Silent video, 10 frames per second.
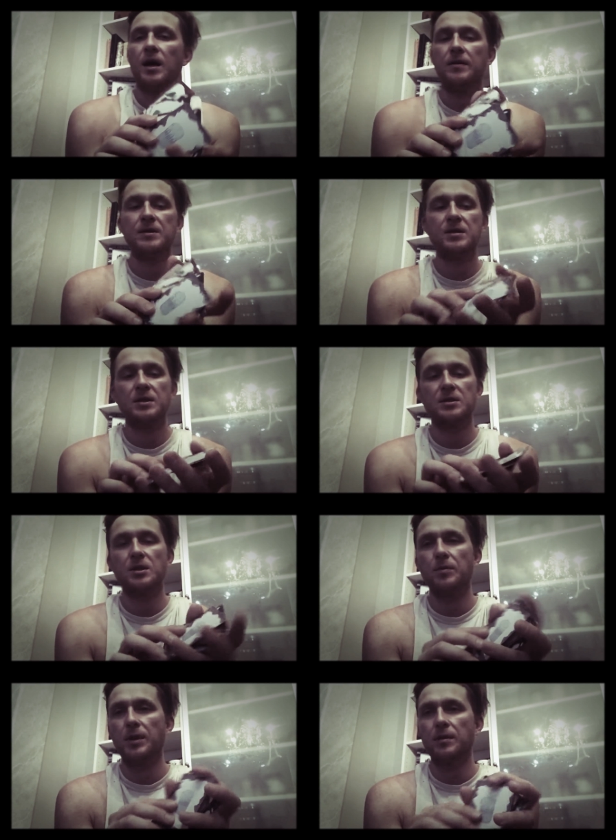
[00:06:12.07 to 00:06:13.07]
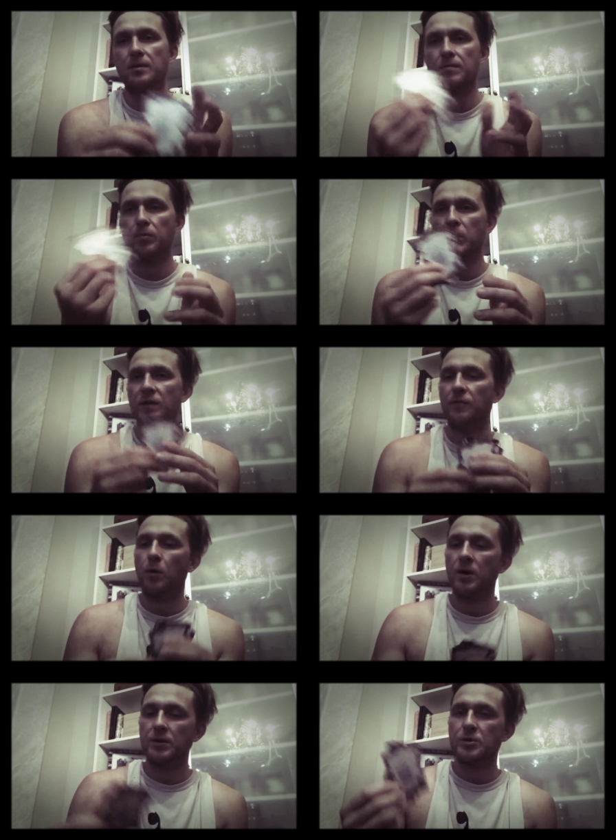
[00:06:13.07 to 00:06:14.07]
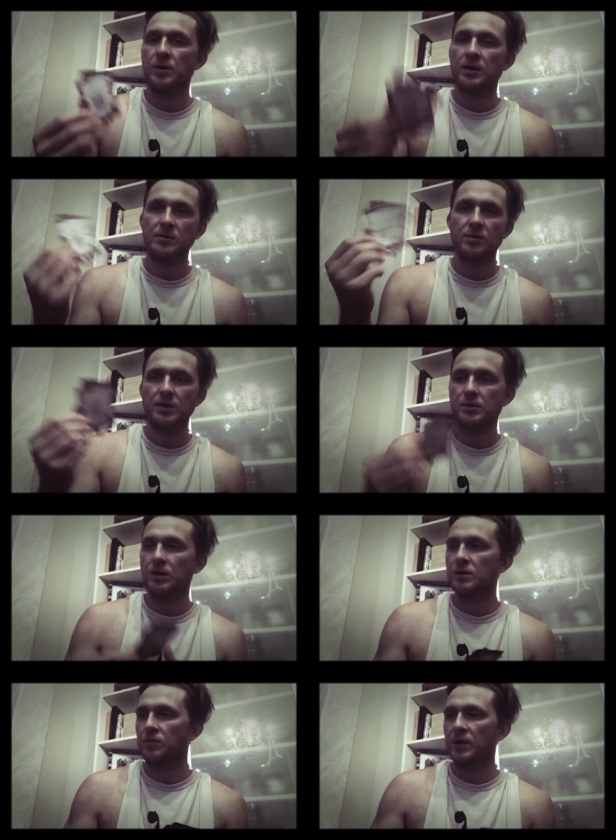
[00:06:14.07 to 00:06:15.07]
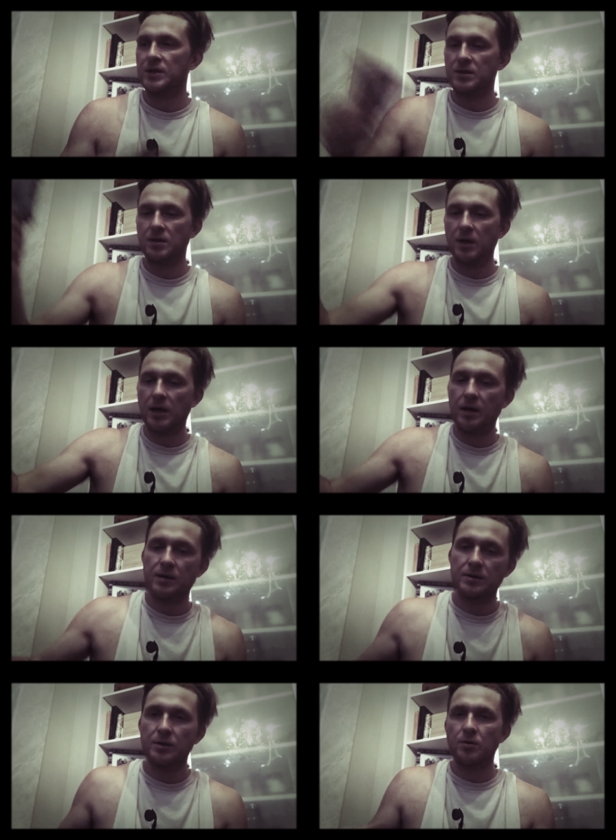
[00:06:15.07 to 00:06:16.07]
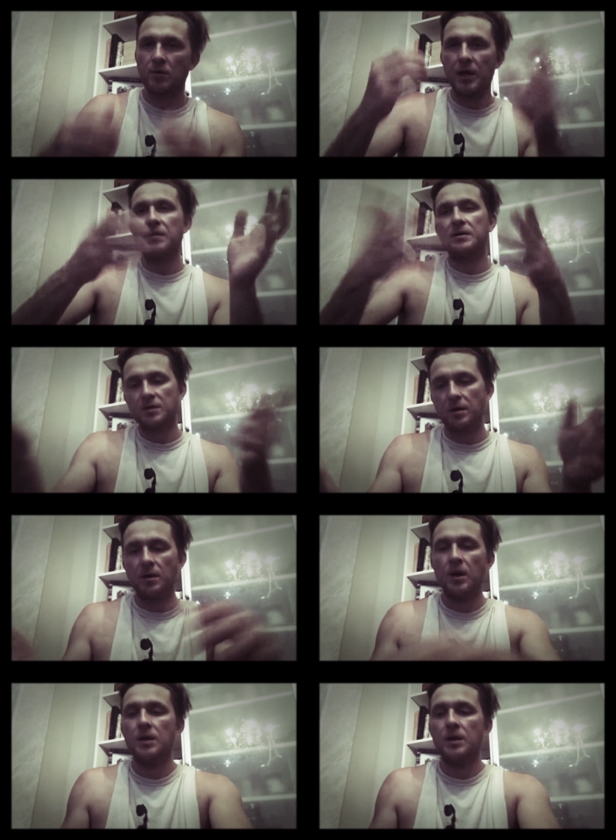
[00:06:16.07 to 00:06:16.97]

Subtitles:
These things tend to be plentiful on the trail, so these are good to risk because you're likely to